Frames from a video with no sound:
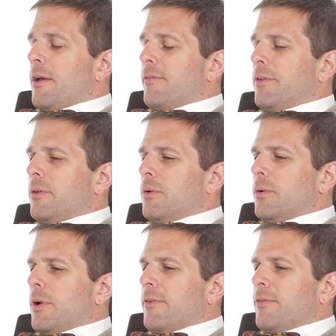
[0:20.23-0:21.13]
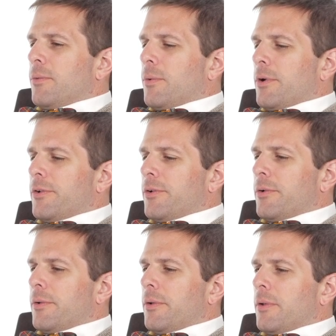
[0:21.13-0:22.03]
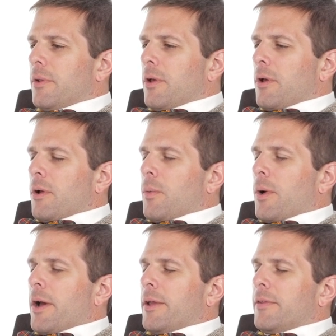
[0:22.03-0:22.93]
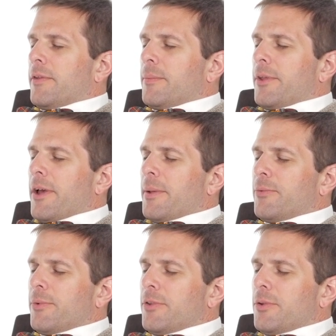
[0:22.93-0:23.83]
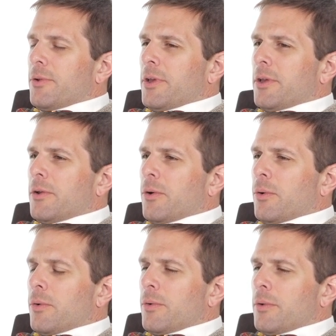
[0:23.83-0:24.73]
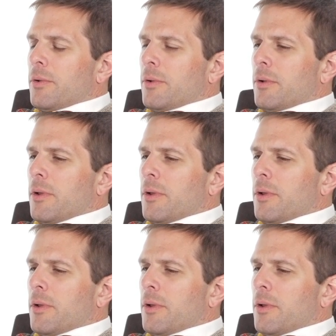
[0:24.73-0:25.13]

Have you ever wondered why sometimes when you eat corn,